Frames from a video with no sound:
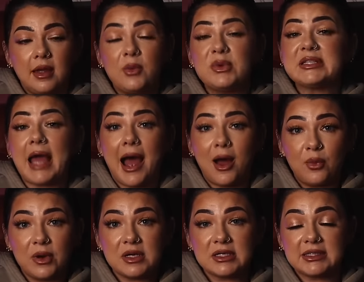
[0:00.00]
It was
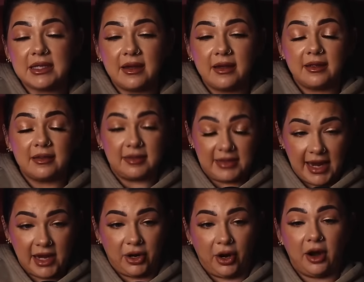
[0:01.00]
hours
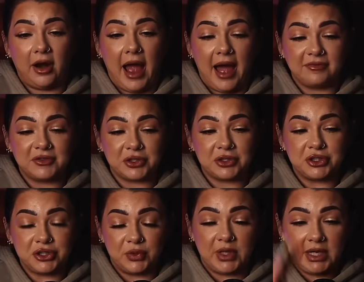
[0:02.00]
later, after
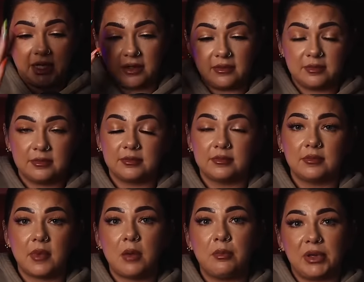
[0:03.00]
Judy
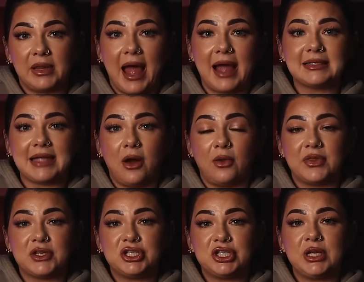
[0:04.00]
blacked out,
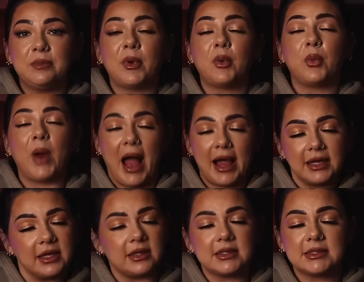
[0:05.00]
that she
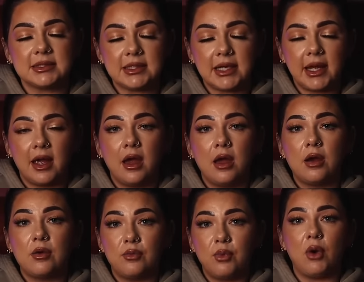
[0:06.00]
miraculously
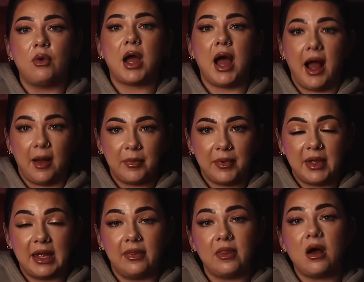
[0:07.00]
woke up
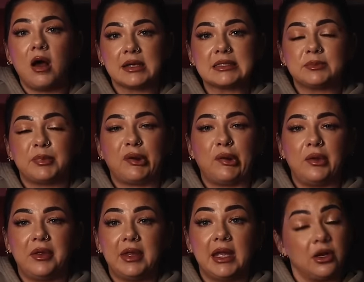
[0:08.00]
in the
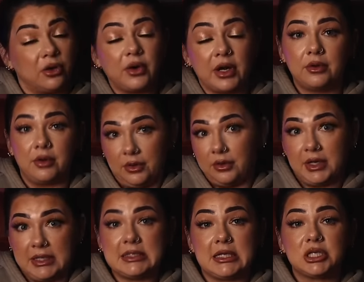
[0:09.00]
hospital in critical
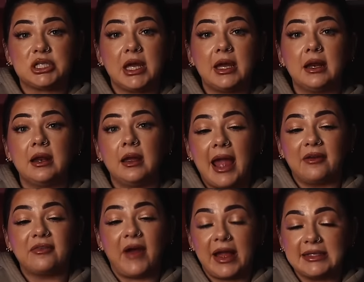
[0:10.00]
condition and
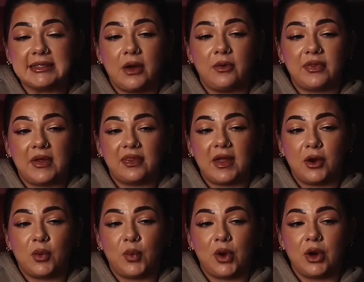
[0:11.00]
finds out that
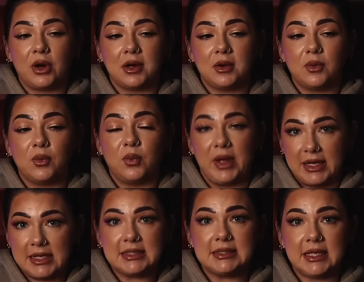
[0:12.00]
there were
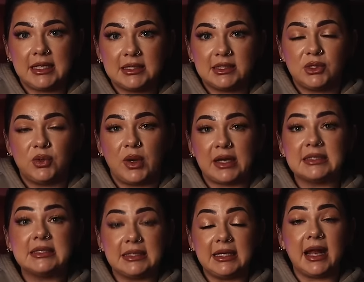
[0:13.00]
witnesses who had
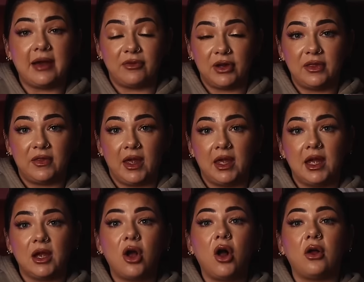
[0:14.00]
seen everything
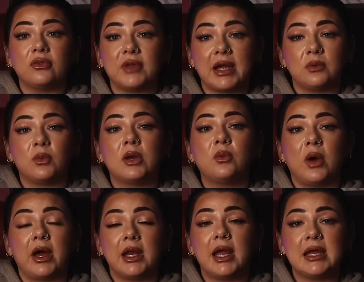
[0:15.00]
and called
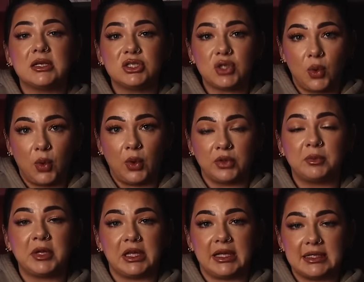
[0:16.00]
911 and told
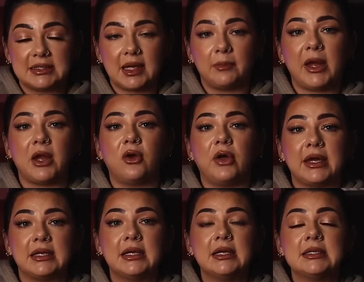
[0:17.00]
police that Michael
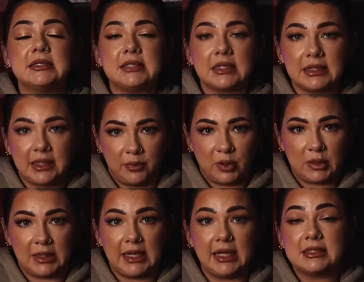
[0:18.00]
had
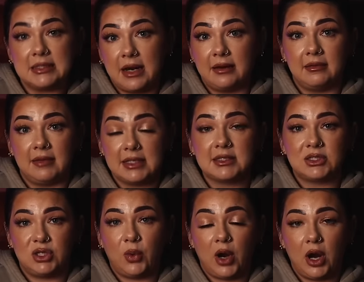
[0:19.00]
deliberately done this
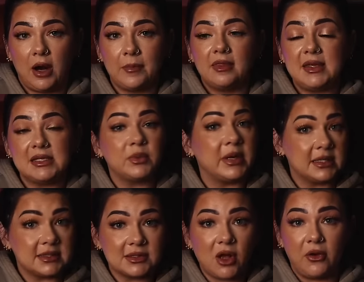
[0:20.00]
to her. These
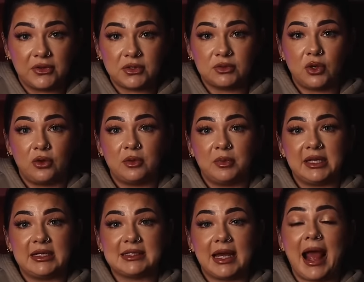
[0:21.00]
witnesses also told the
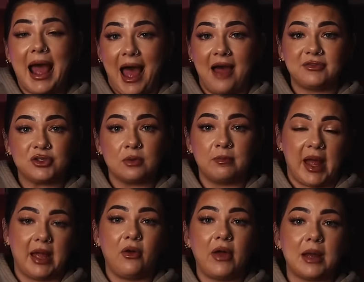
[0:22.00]
police that after
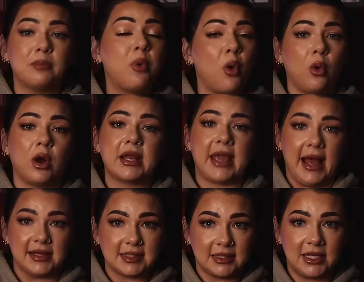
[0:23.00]
Michael had poured
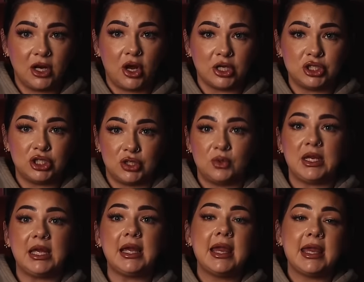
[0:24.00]
gasoline on
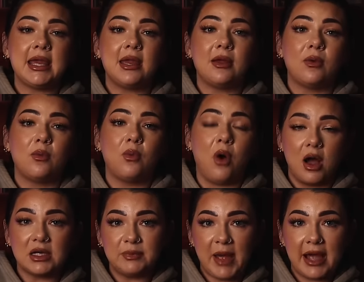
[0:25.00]
Judy, he
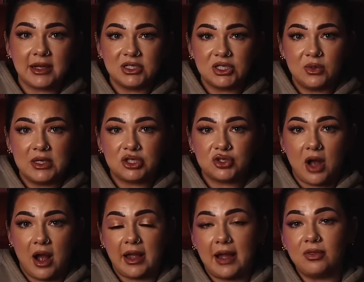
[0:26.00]
walked back to his
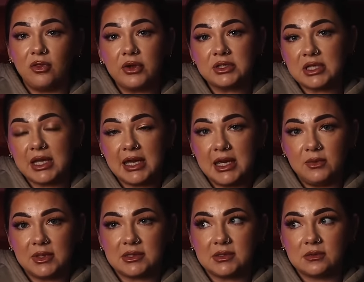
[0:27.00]
truck and looked like he
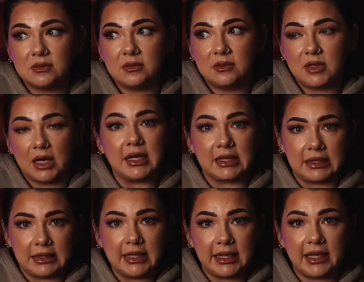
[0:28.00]
was gonna
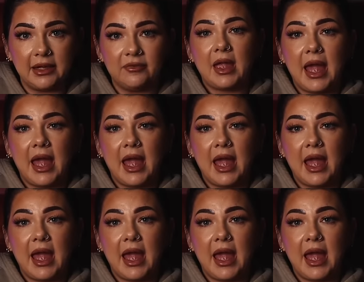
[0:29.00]
leave.